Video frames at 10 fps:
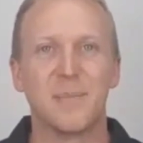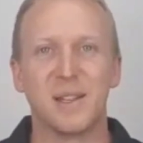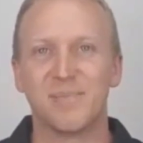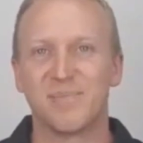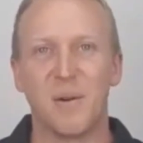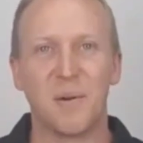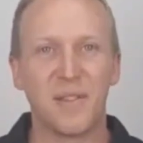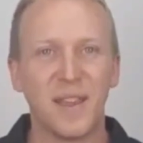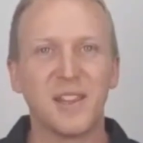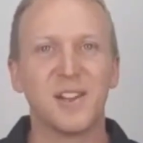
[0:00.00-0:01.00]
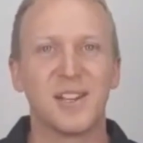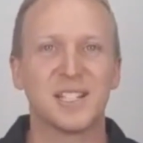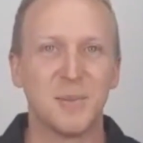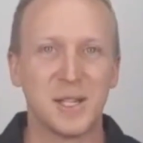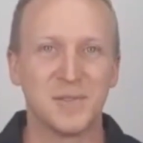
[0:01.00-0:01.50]
But I want to thank you
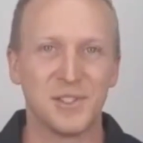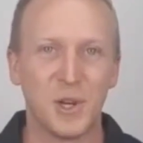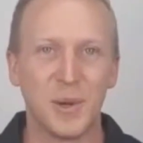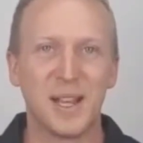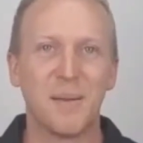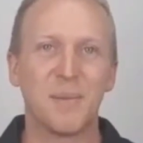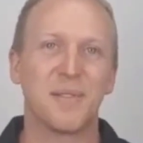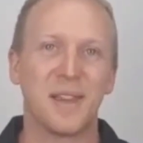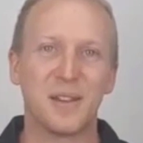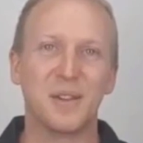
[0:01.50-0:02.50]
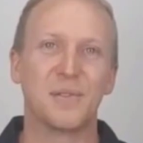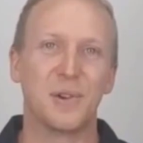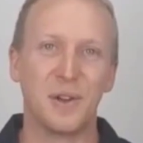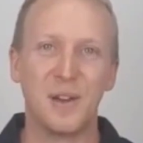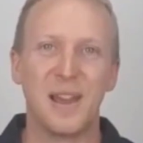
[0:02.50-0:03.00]
guys so much for showing up. Thank you
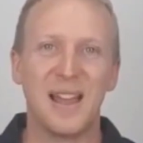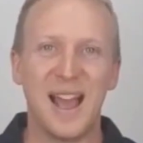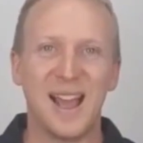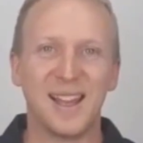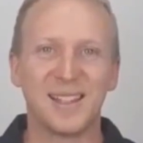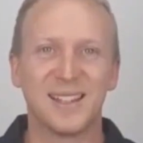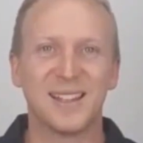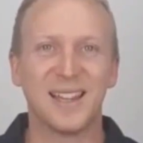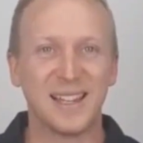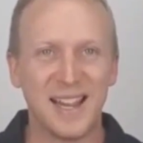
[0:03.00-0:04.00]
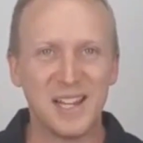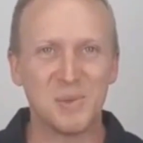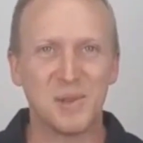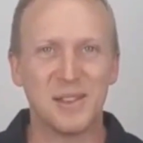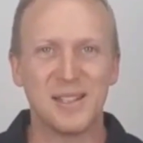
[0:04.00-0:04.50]
for
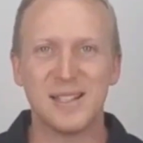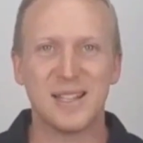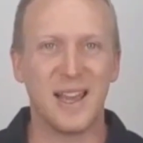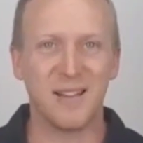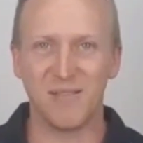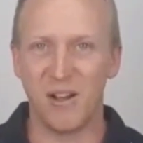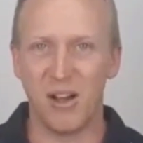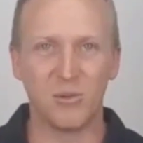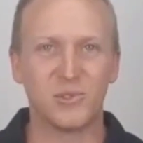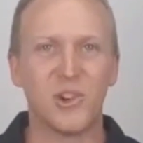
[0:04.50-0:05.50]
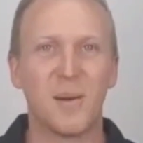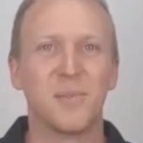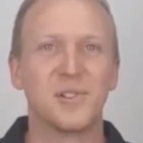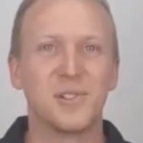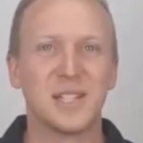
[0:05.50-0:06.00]
engaging with this, and I'll try
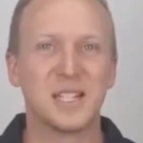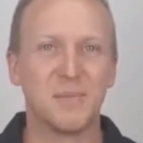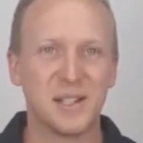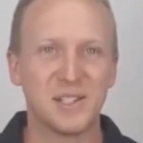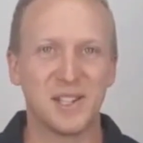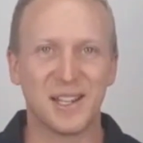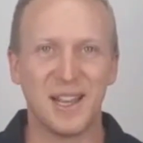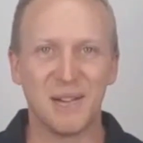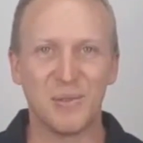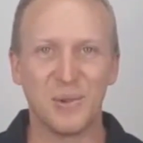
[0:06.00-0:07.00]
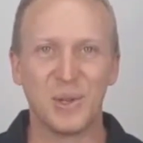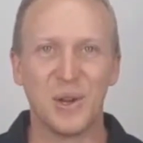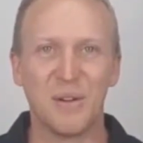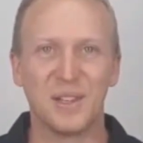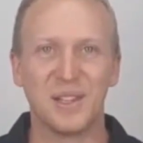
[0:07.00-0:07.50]
and produce as much as I can for you
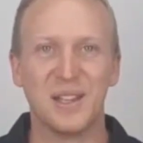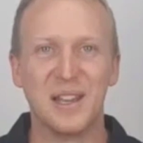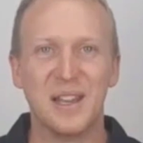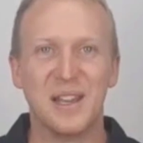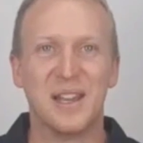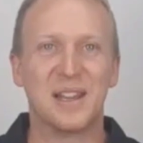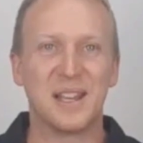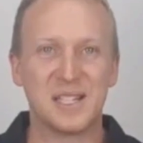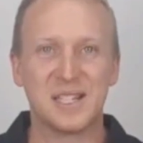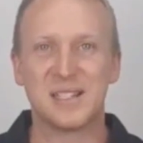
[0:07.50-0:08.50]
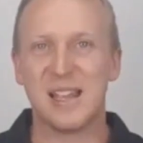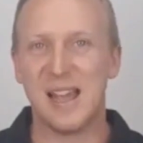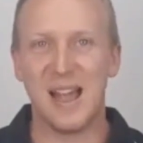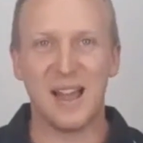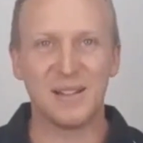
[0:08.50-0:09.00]
over the next,
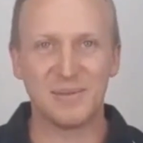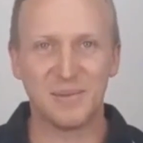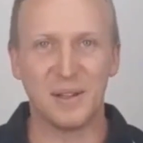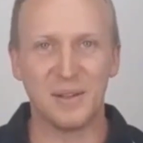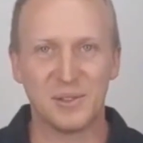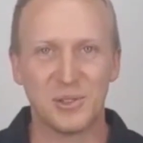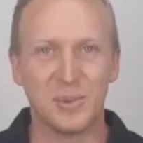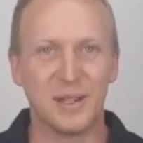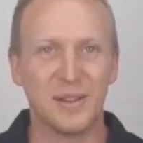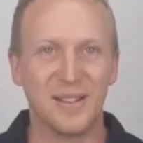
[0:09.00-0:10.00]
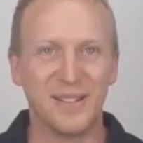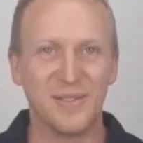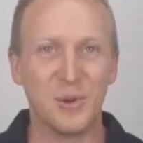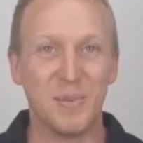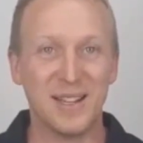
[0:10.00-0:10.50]
could be a
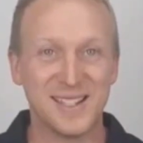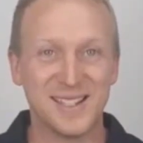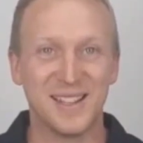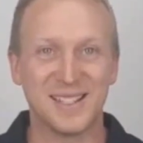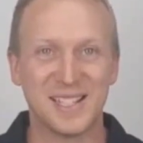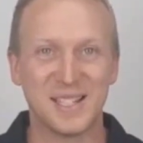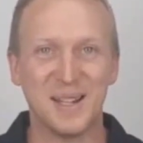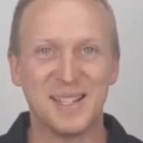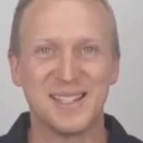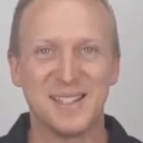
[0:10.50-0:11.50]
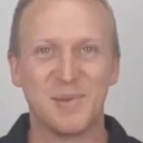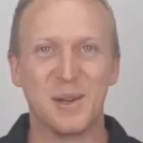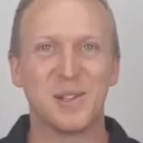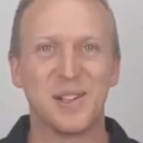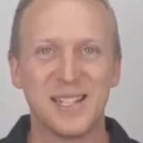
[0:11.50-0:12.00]
few months, I suspect,
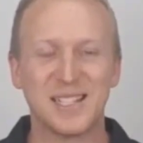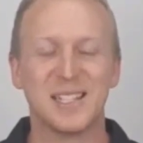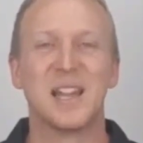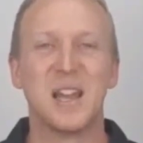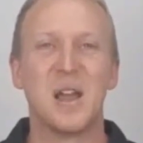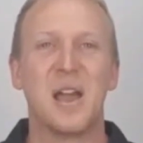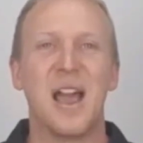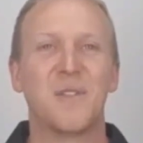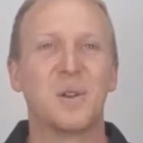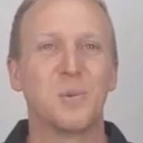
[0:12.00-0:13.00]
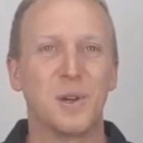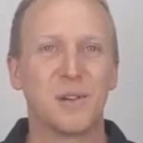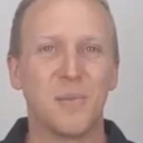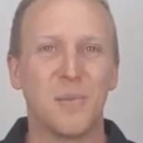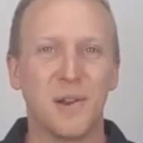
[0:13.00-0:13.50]
where you guys are having to
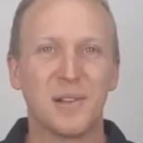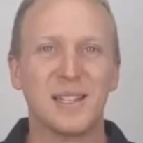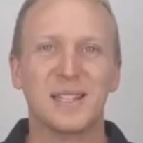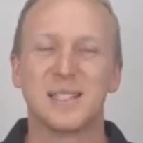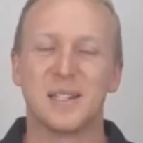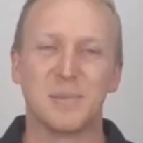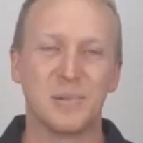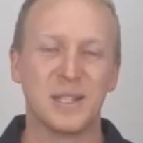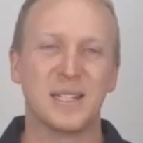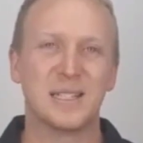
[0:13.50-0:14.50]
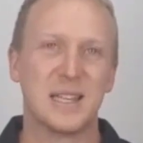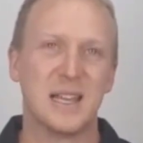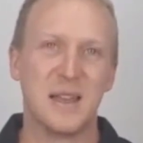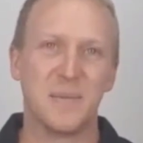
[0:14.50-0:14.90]
work remotely. So please,